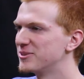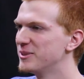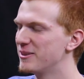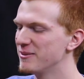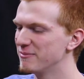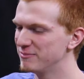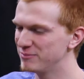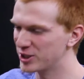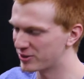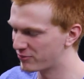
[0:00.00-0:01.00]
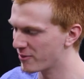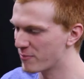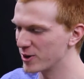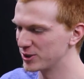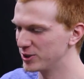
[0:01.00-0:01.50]
Just
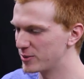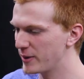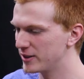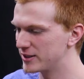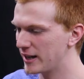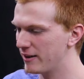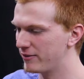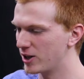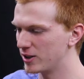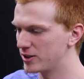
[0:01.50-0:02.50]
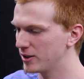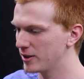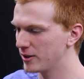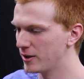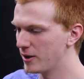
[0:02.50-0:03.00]
from personal experience, I've talked
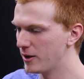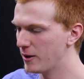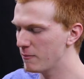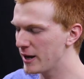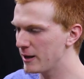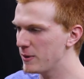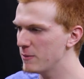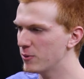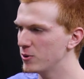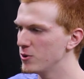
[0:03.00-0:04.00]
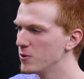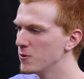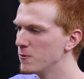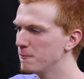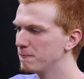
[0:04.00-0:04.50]
to many people
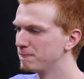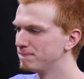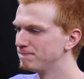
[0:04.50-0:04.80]
who